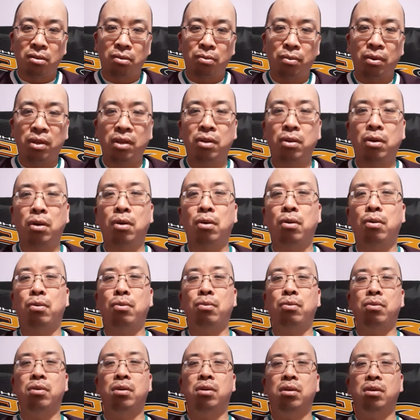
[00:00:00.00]
We
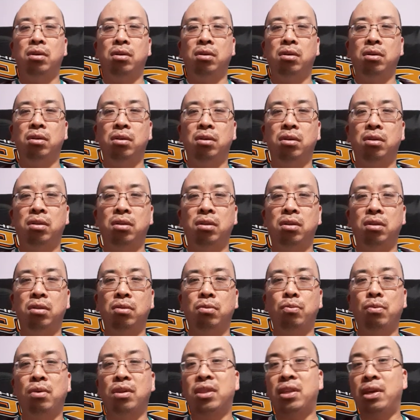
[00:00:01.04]
know
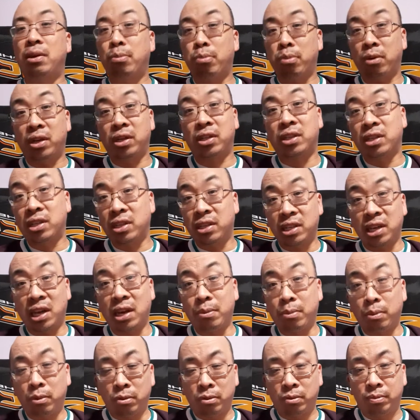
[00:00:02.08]
what they bring to the
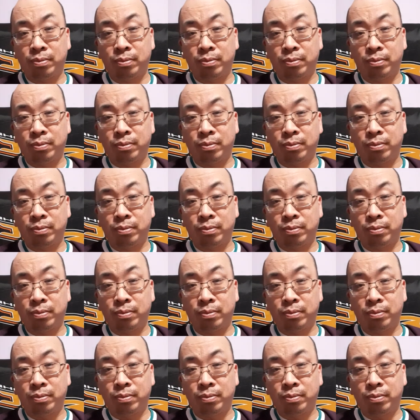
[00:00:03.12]
table.